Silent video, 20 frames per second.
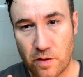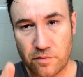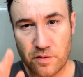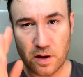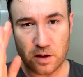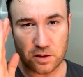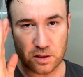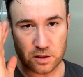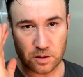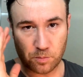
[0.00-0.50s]

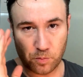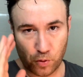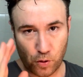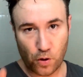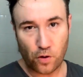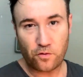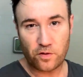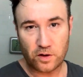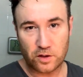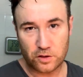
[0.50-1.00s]
done such a
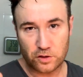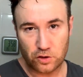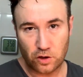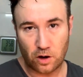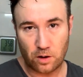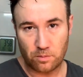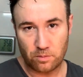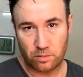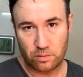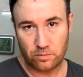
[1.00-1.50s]
perfect
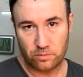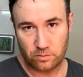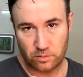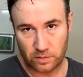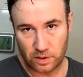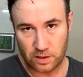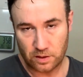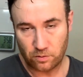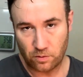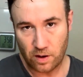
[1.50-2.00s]
job
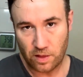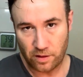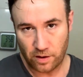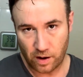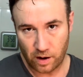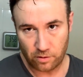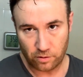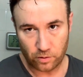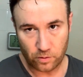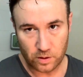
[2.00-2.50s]
in the way that
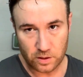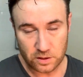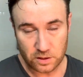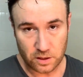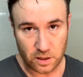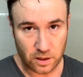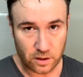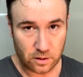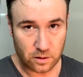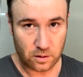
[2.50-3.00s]
I requested
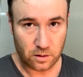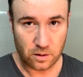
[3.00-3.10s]
it,